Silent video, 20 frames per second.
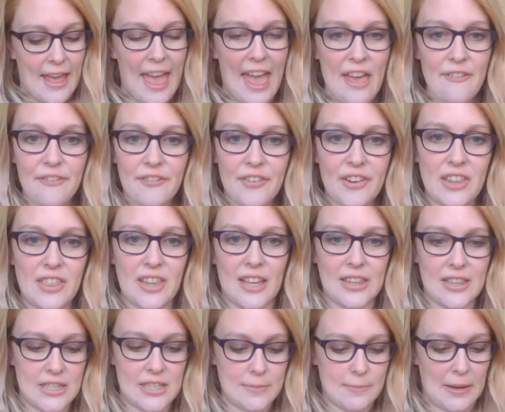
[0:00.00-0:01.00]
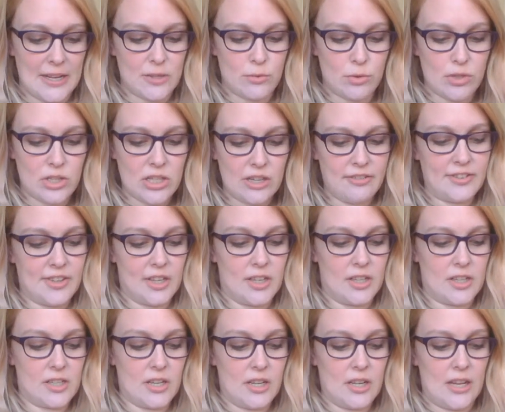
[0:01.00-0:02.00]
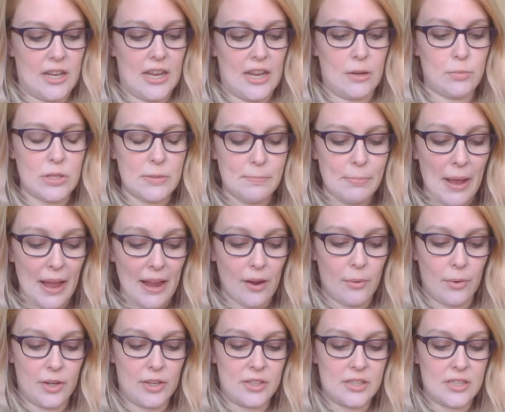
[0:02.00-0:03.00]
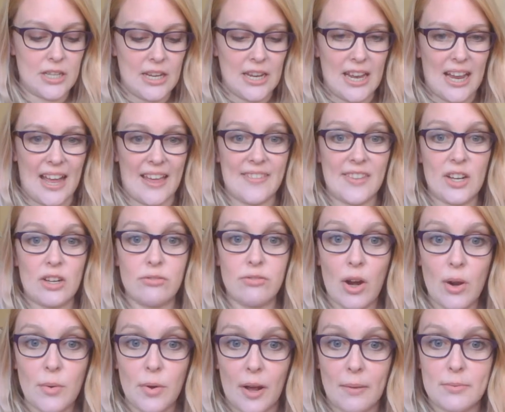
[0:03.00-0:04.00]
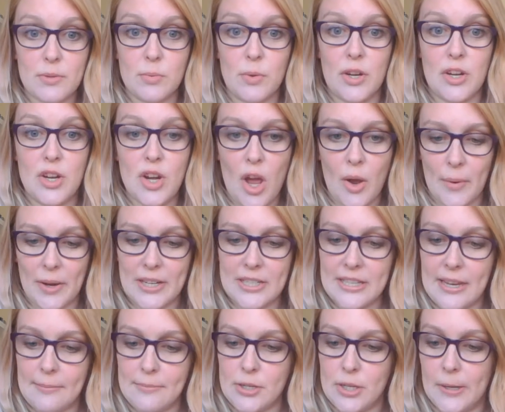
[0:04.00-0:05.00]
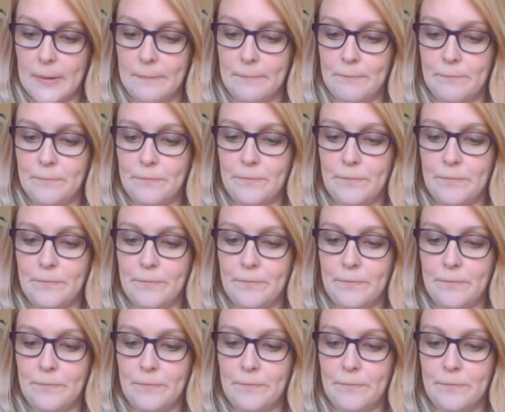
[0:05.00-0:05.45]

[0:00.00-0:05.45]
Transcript: Everything in this place was different. It was backwards, and the grown-ups were no exception.